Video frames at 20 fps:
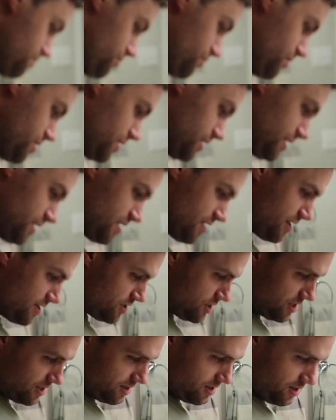Pregnant as
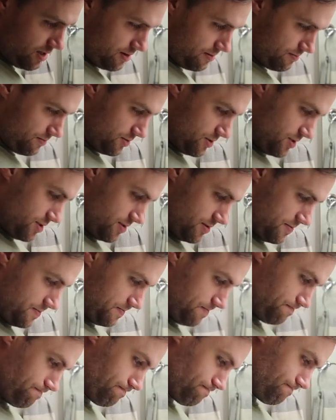she comes.
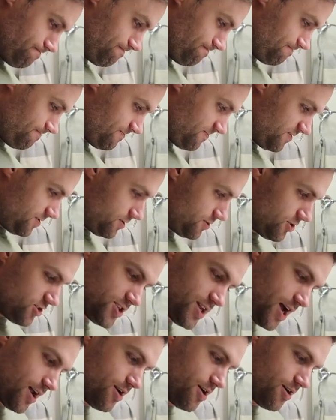There's
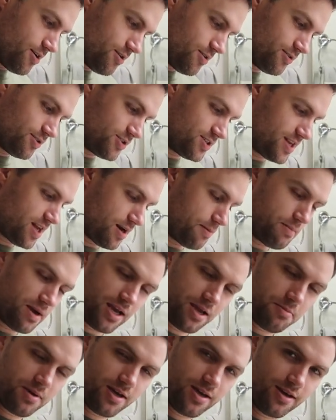not no. There's not a
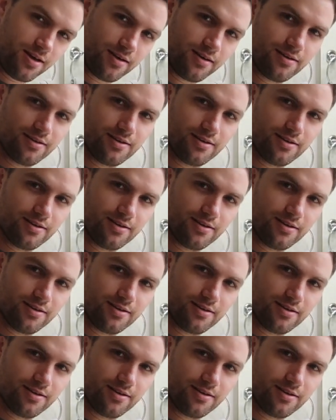maybe.